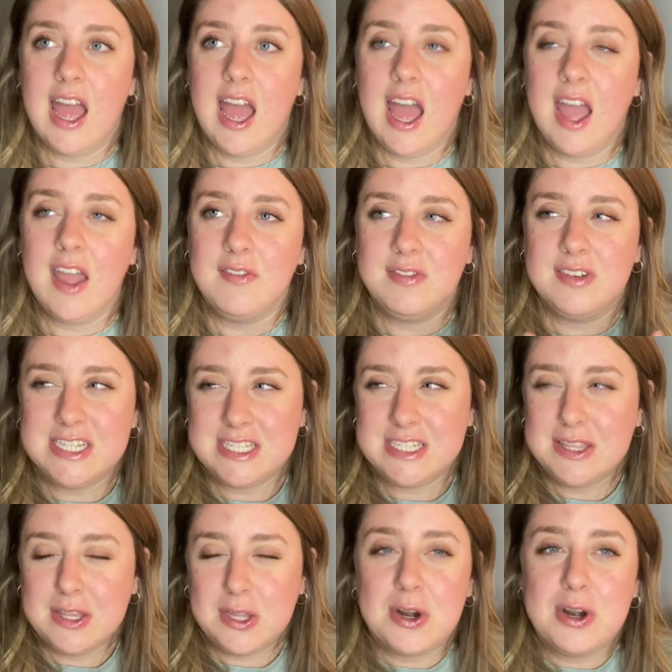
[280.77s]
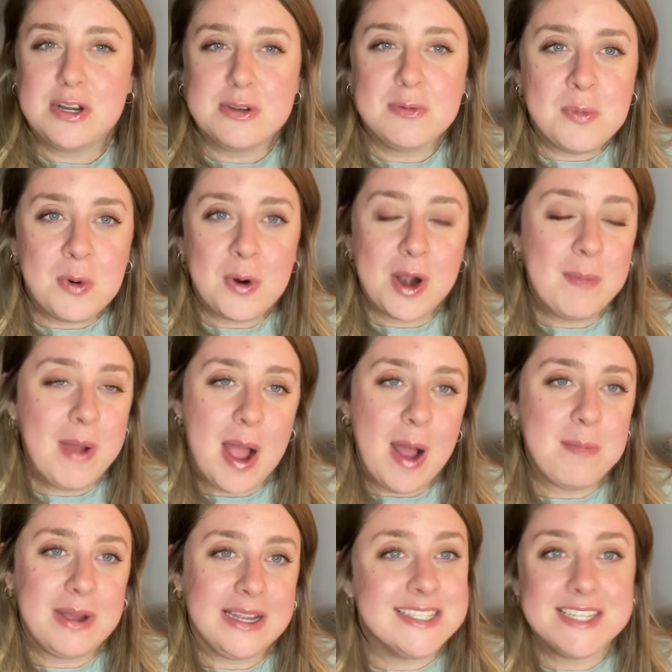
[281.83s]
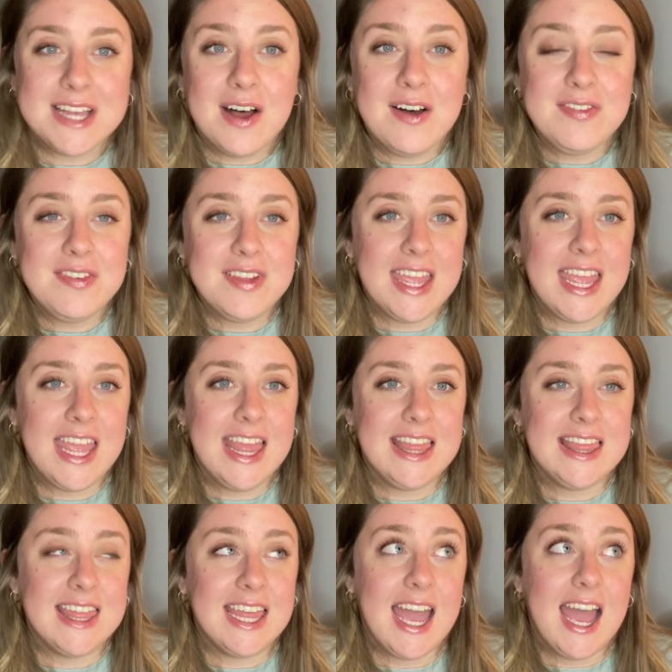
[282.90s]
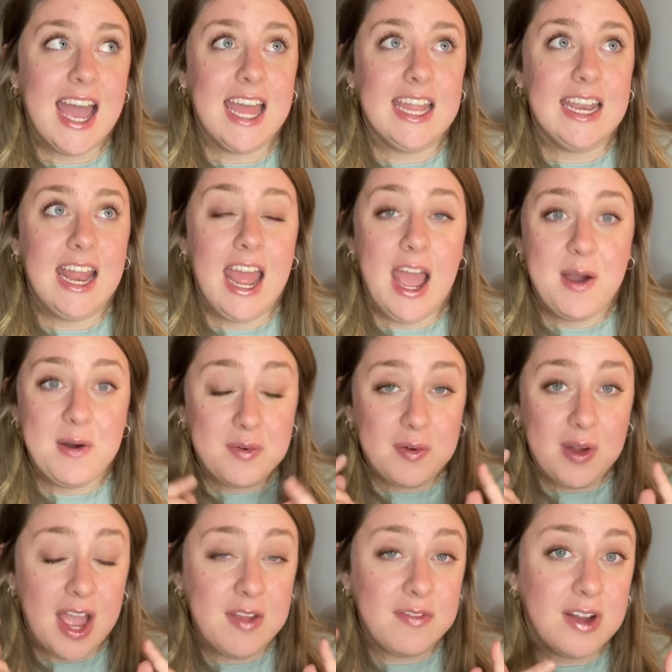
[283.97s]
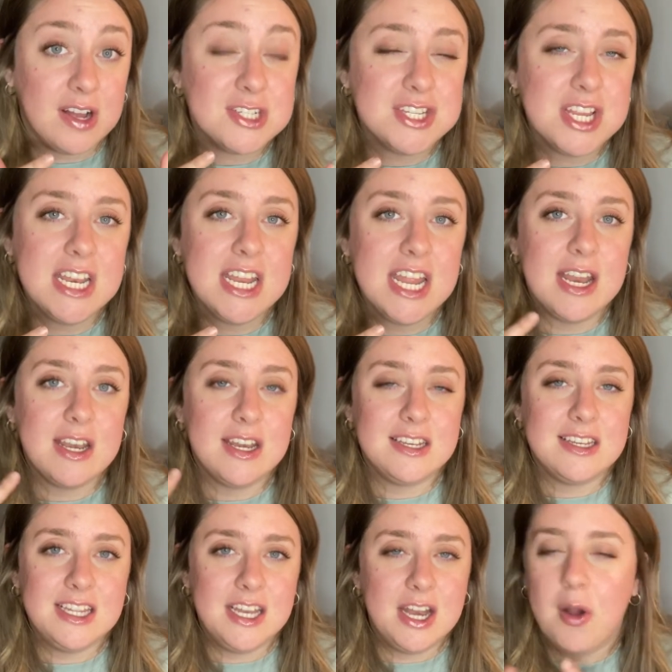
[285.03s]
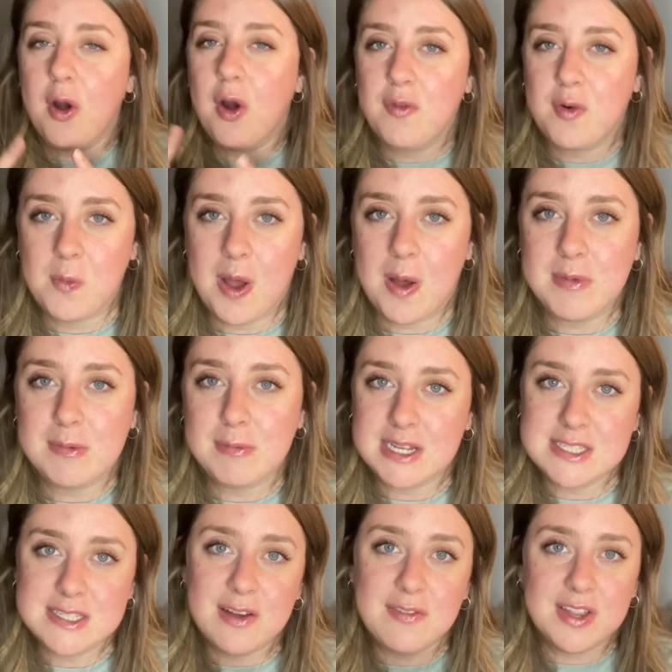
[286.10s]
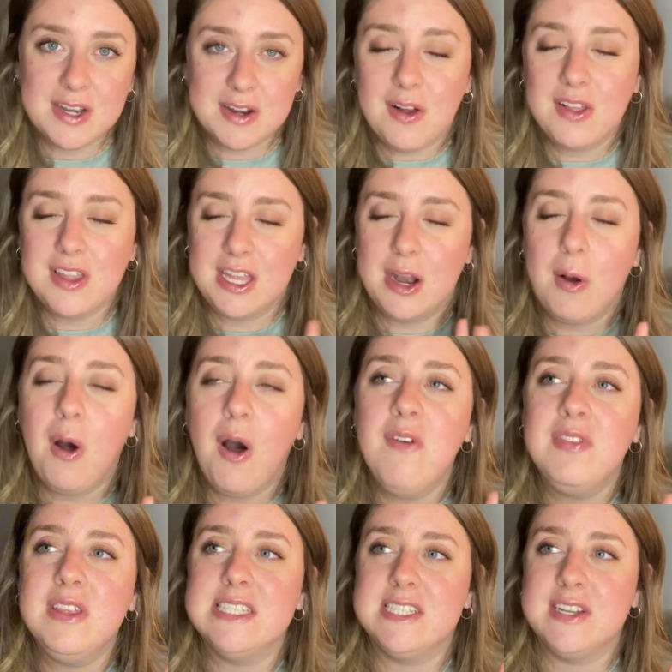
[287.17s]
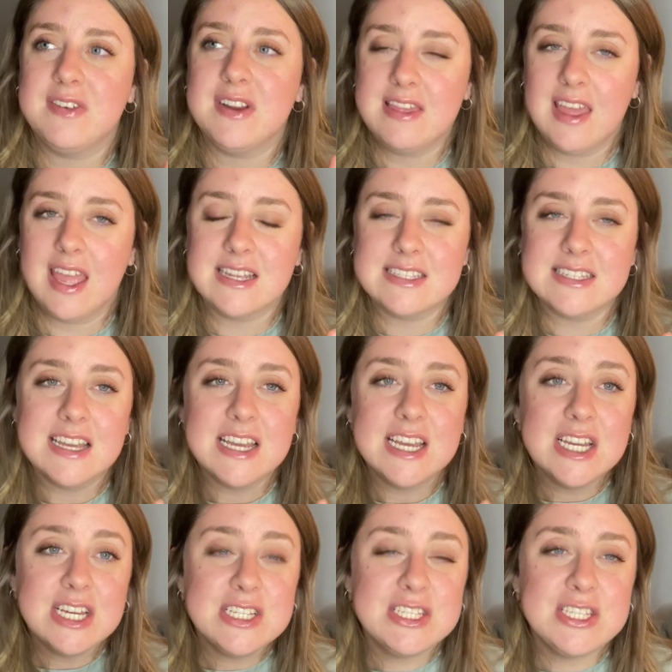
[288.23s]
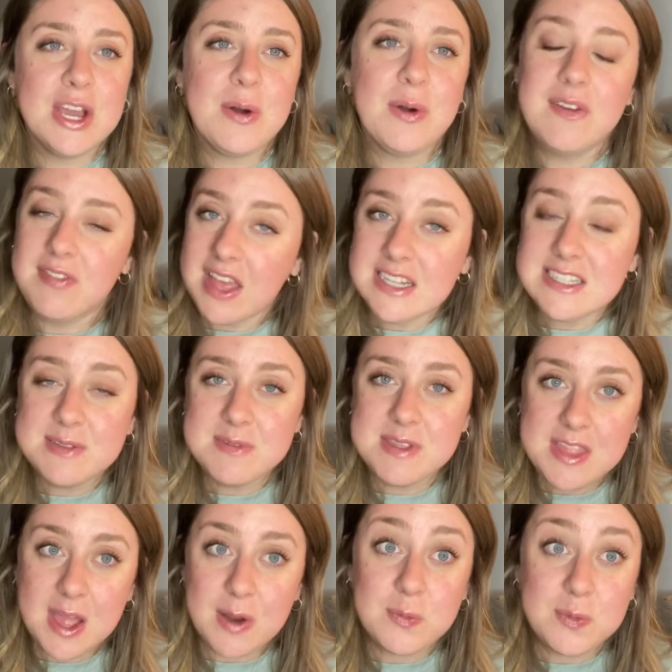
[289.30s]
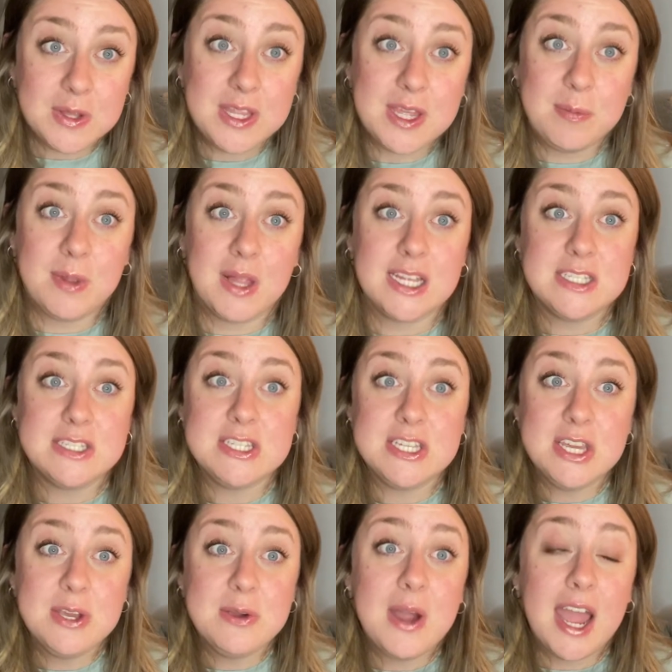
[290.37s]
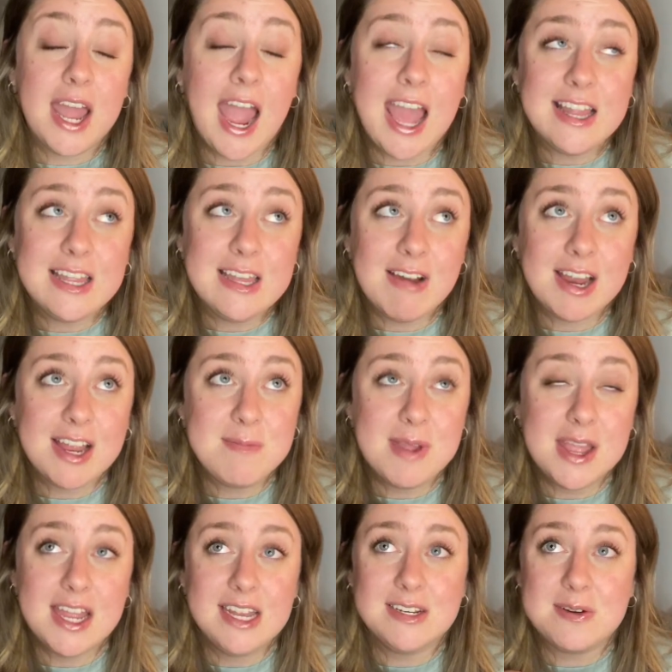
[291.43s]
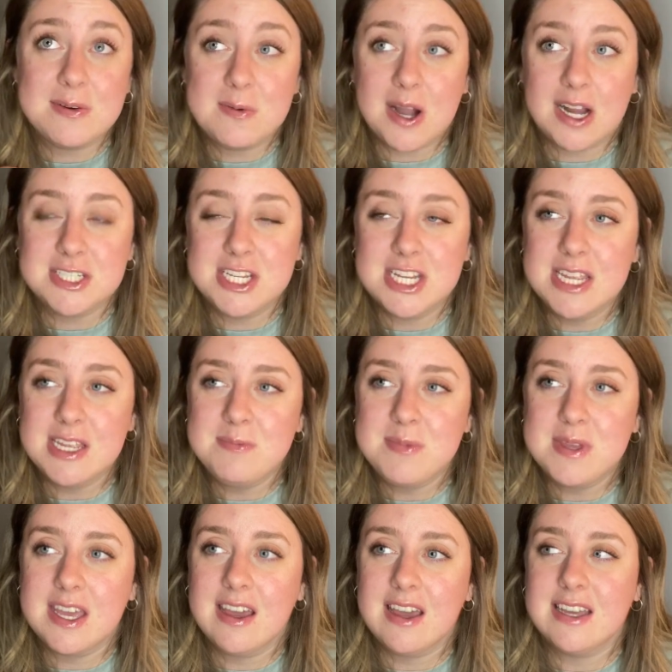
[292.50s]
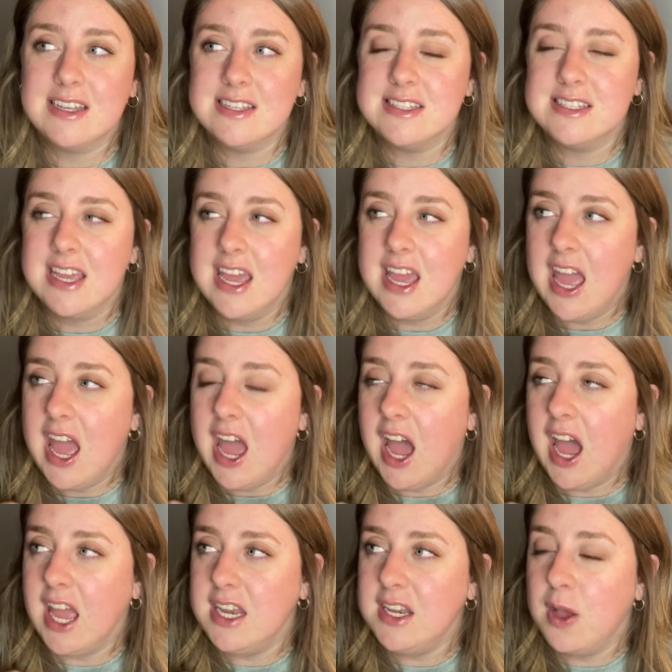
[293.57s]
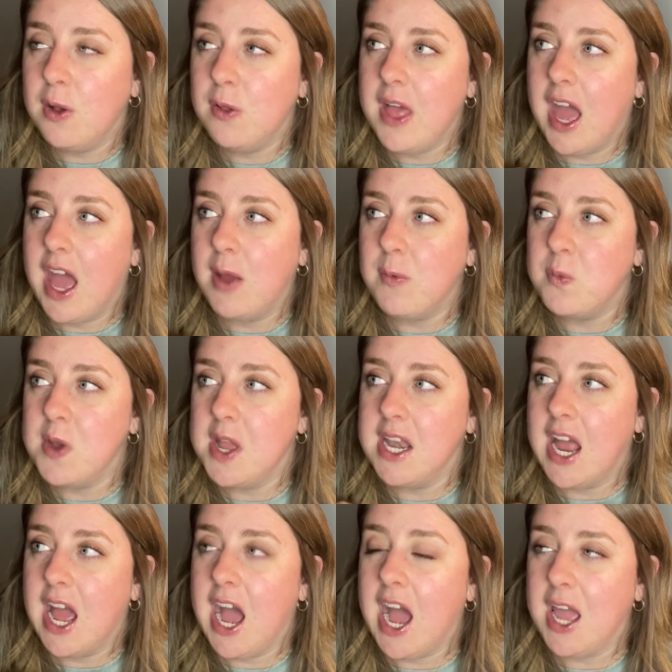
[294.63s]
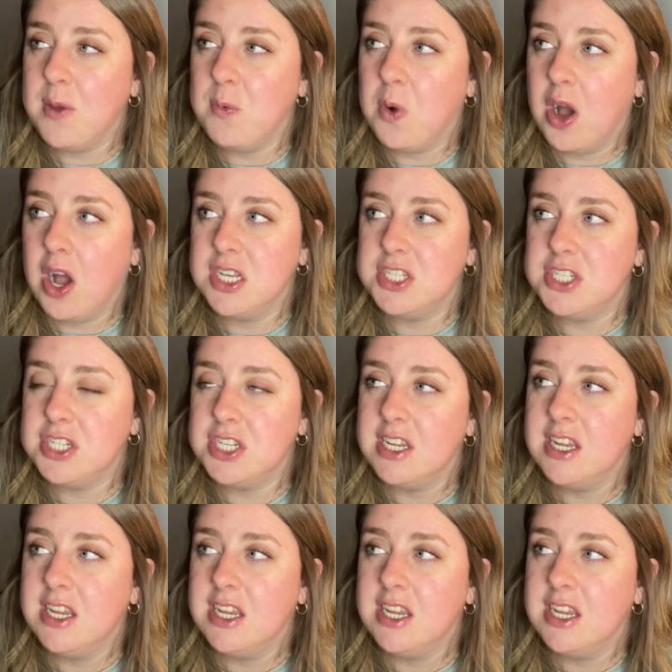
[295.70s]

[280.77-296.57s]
I've just learned more about myself and that how I function and, you know, overwhelming myself and, you know, all these different things. So if that's something that really applies to you, I highly recommend watching, because I know that when I watch